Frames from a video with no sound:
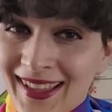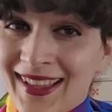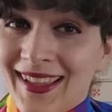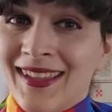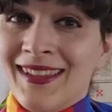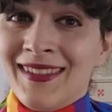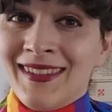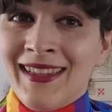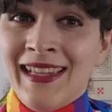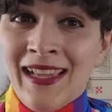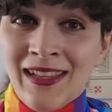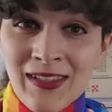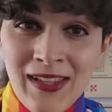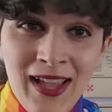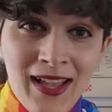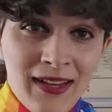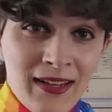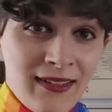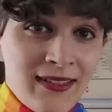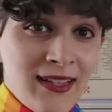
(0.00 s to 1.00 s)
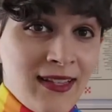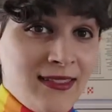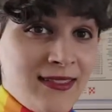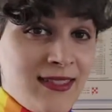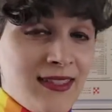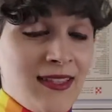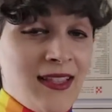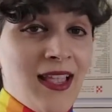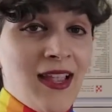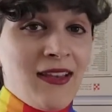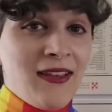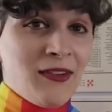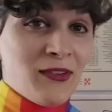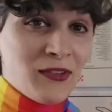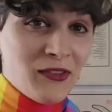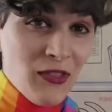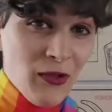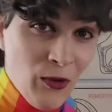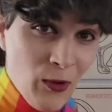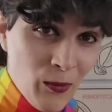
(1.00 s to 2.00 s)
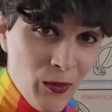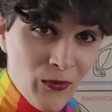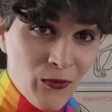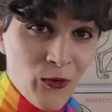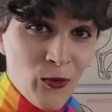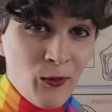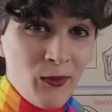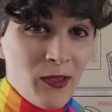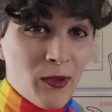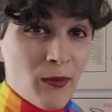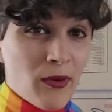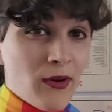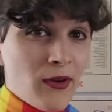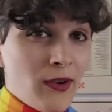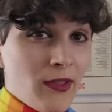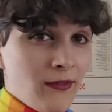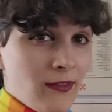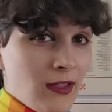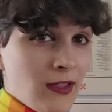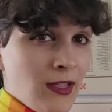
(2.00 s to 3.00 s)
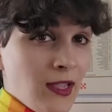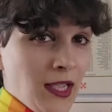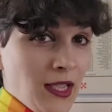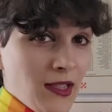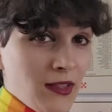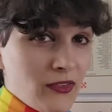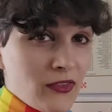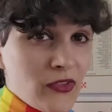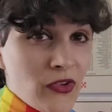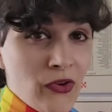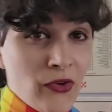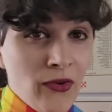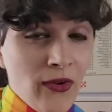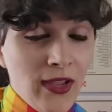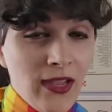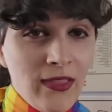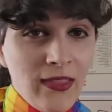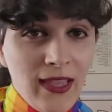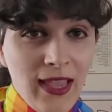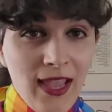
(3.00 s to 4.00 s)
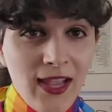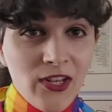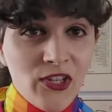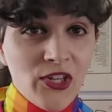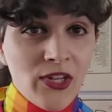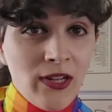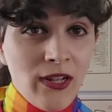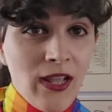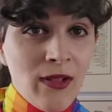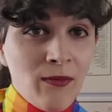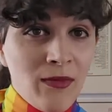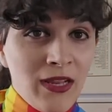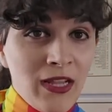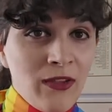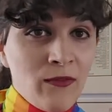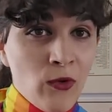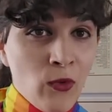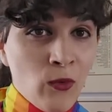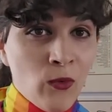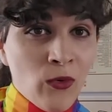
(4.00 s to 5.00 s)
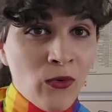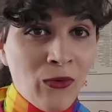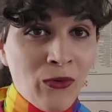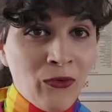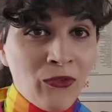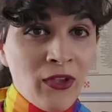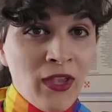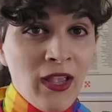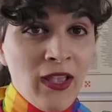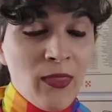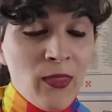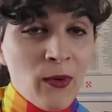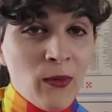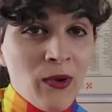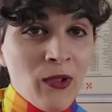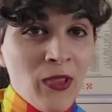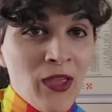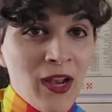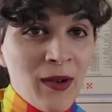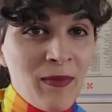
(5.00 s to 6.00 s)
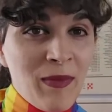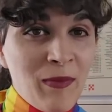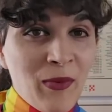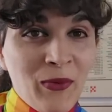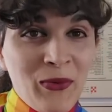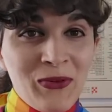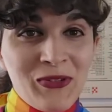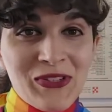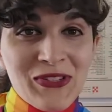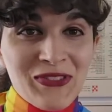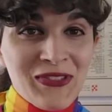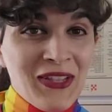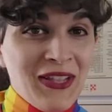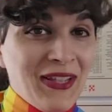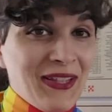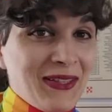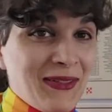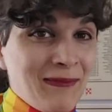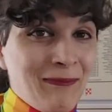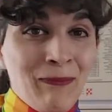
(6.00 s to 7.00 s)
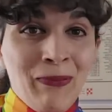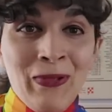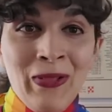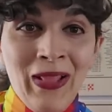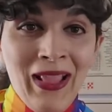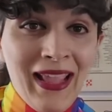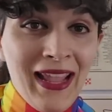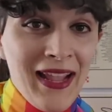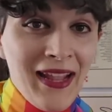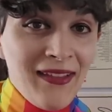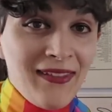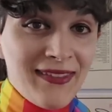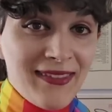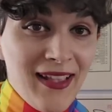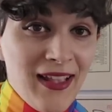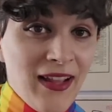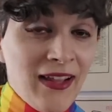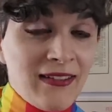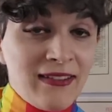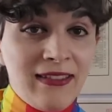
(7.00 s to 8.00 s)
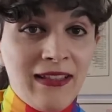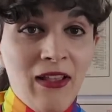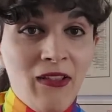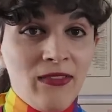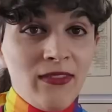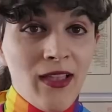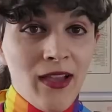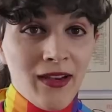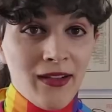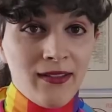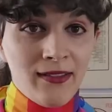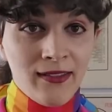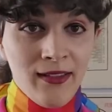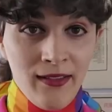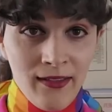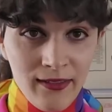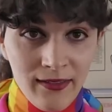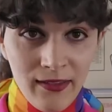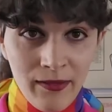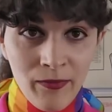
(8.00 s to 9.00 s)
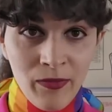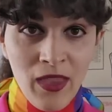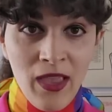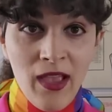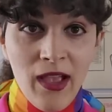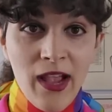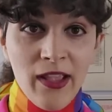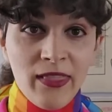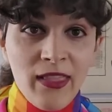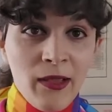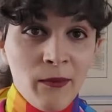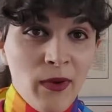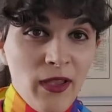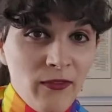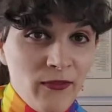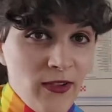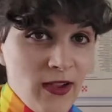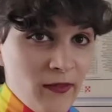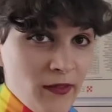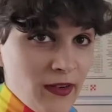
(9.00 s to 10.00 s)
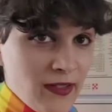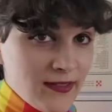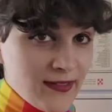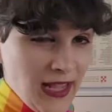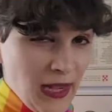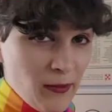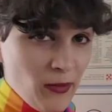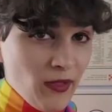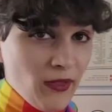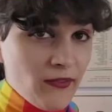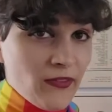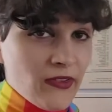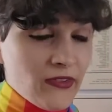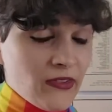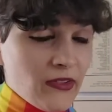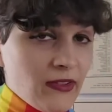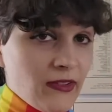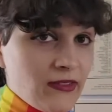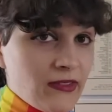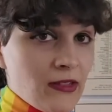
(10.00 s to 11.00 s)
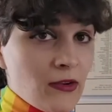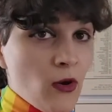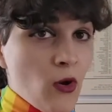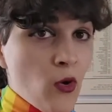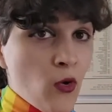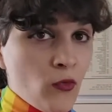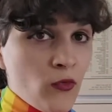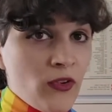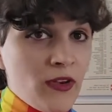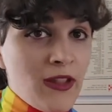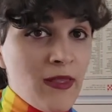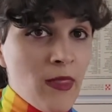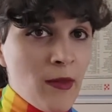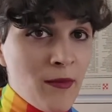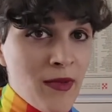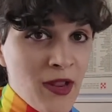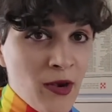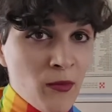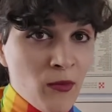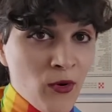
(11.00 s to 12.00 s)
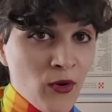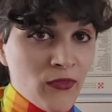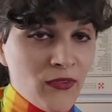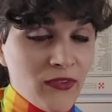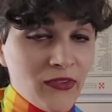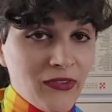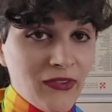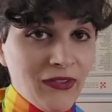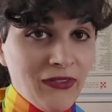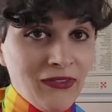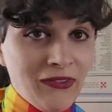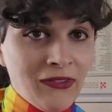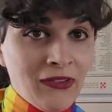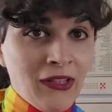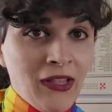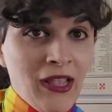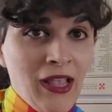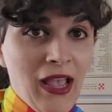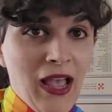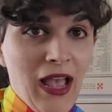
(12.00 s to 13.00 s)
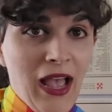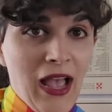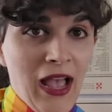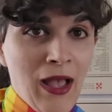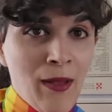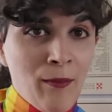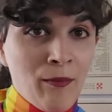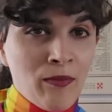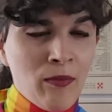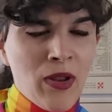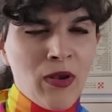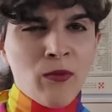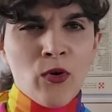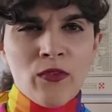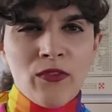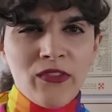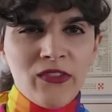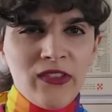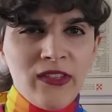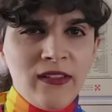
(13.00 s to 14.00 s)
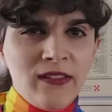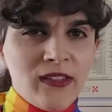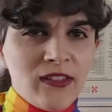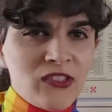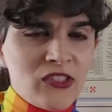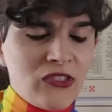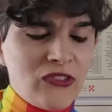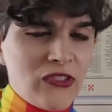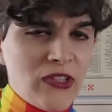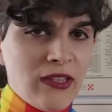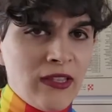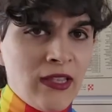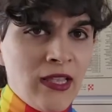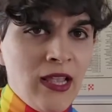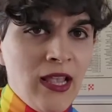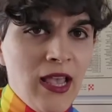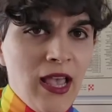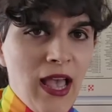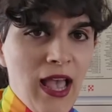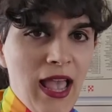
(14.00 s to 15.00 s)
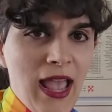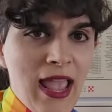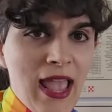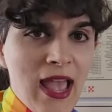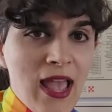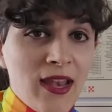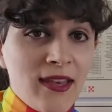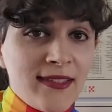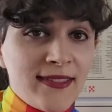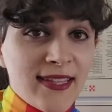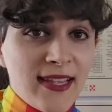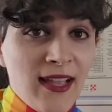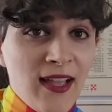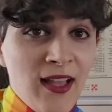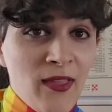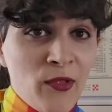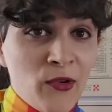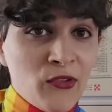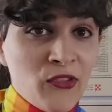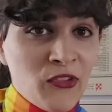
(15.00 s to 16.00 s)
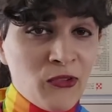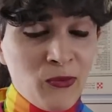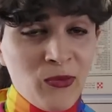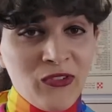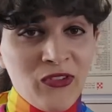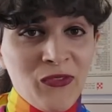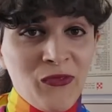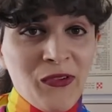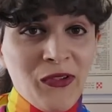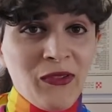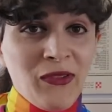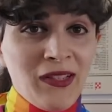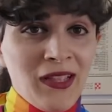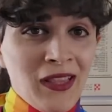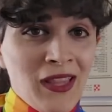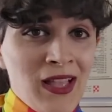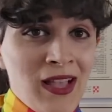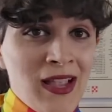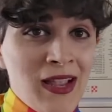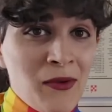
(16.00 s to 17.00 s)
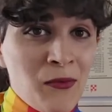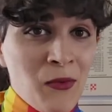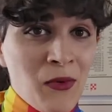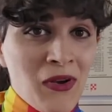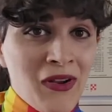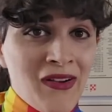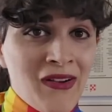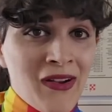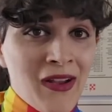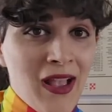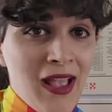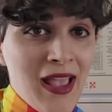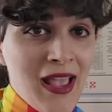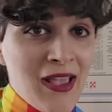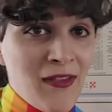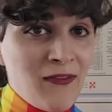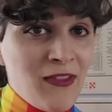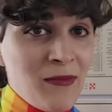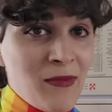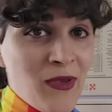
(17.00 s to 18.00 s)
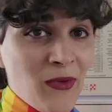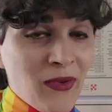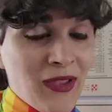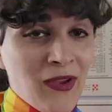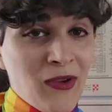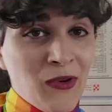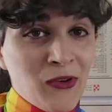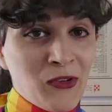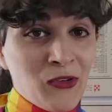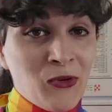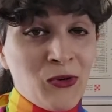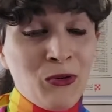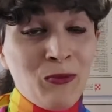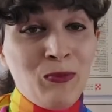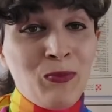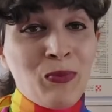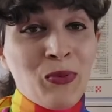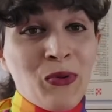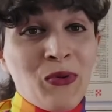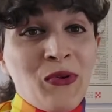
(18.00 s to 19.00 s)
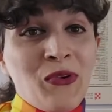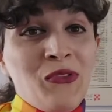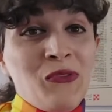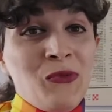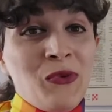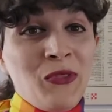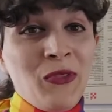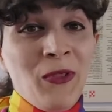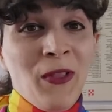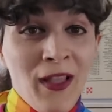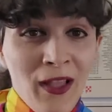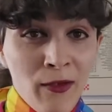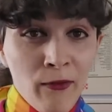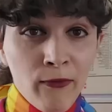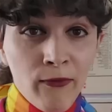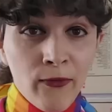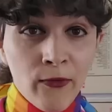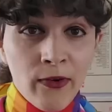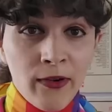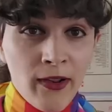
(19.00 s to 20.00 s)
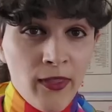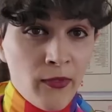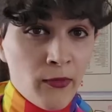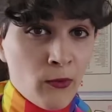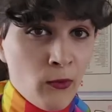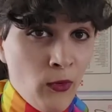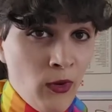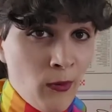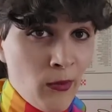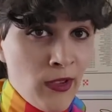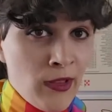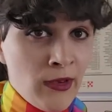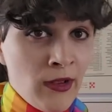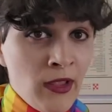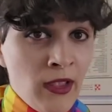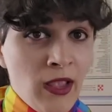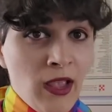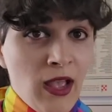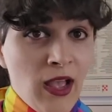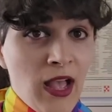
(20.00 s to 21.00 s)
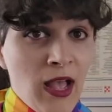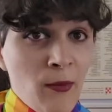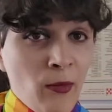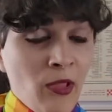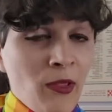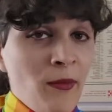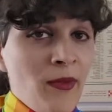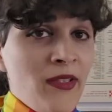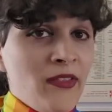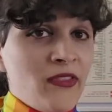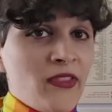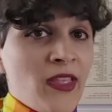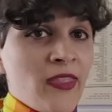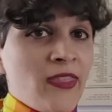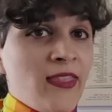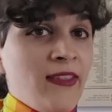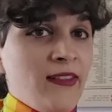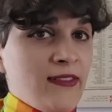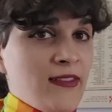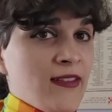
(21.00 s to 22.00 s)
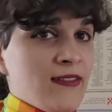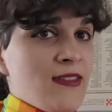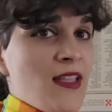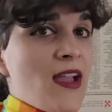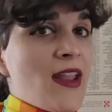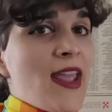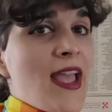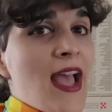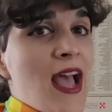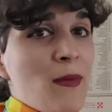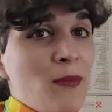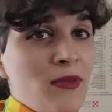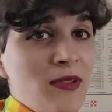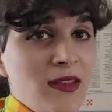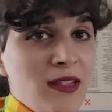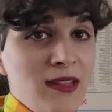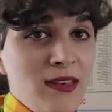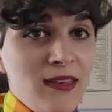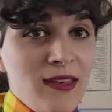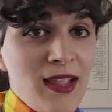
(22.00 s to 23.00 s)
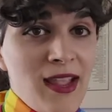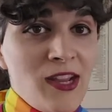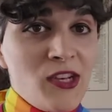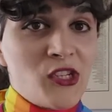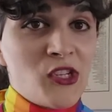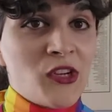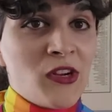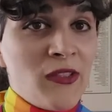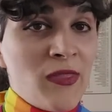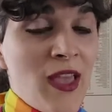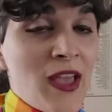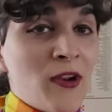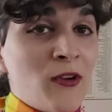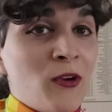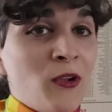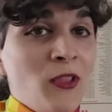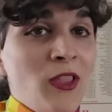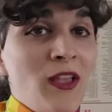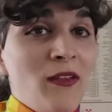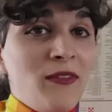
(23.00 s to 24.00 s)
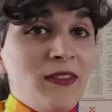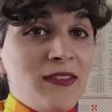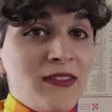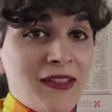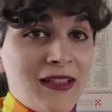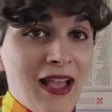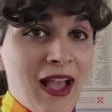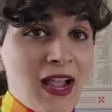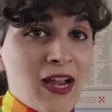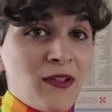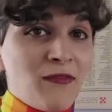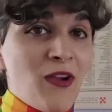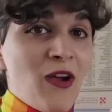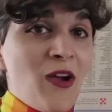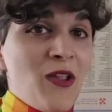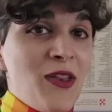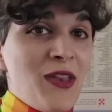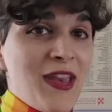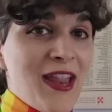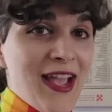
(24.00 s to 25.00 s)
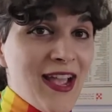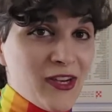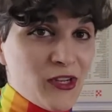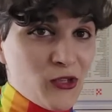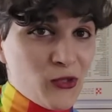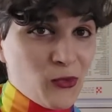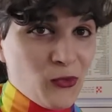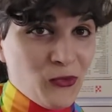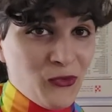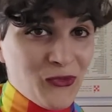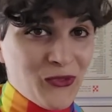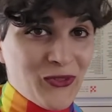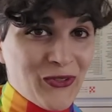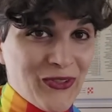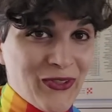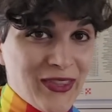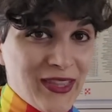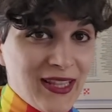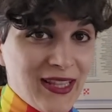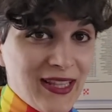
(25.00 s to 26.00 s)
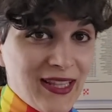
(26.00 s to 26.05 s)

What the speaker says: it gets kind of dicey, and here's the homophobia part of it. So in the ancient and medieval world, there were a lot of people who just plain said it does not exist. I think my favorite example of this is in Ovid in the Metamorphoses, I should say. And there's specifically a line where a female character who burns with love for another woman laments that this does not happen in nature, and that her love is a kind of unnatural sort of